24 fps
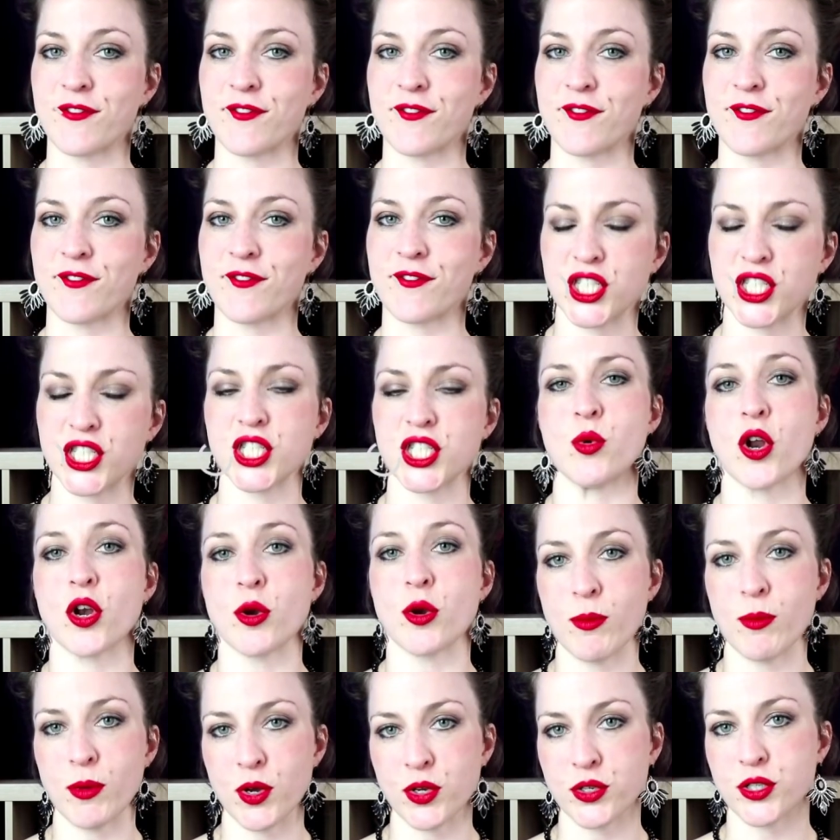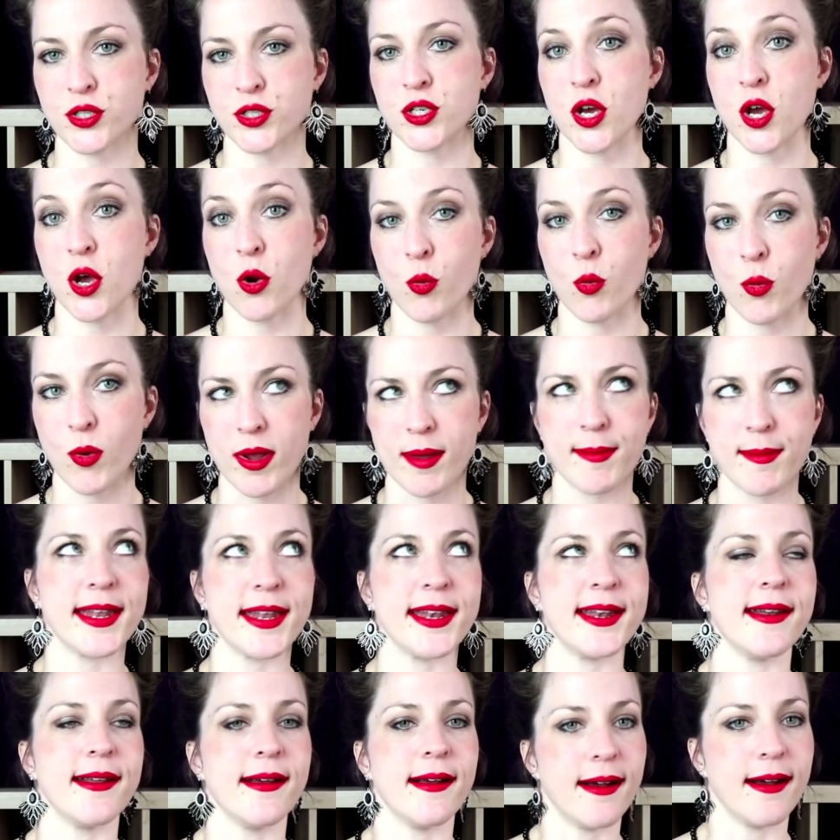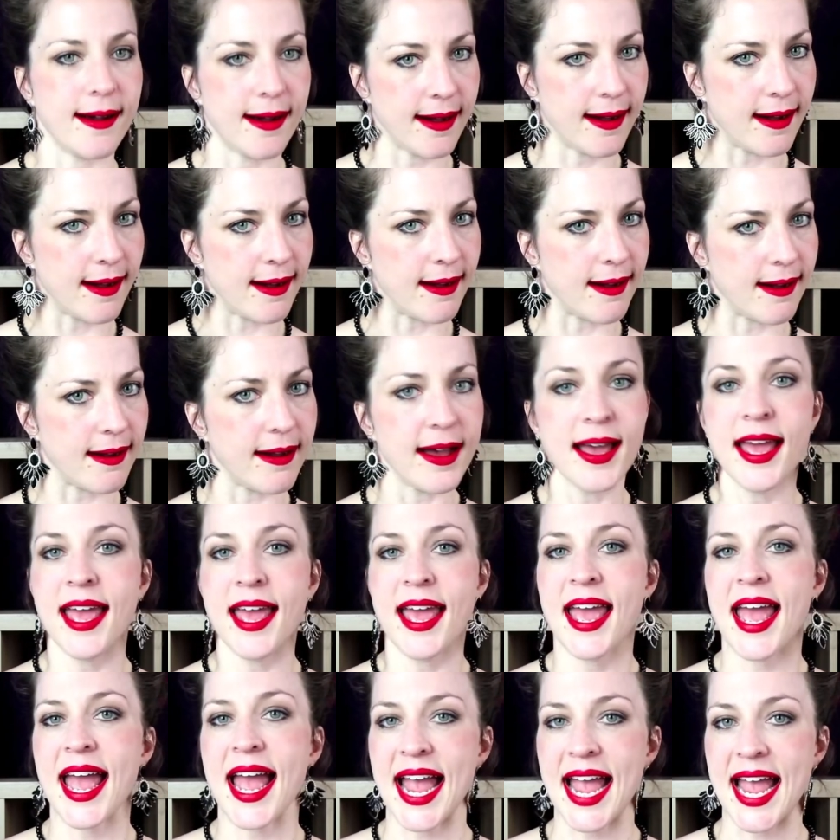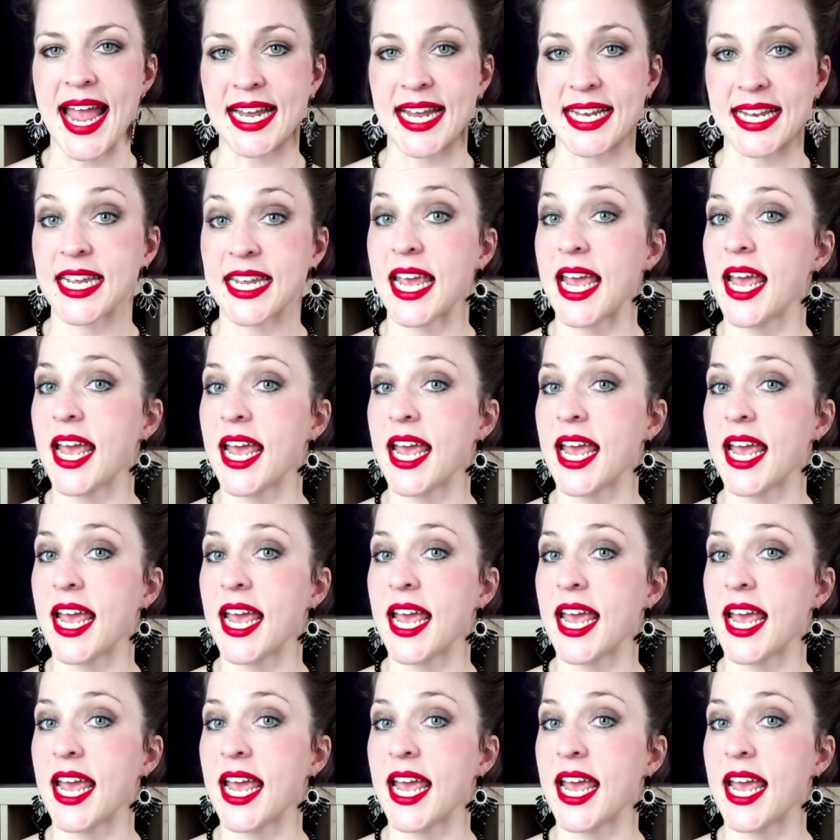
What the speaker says: is what most women are, and they know it.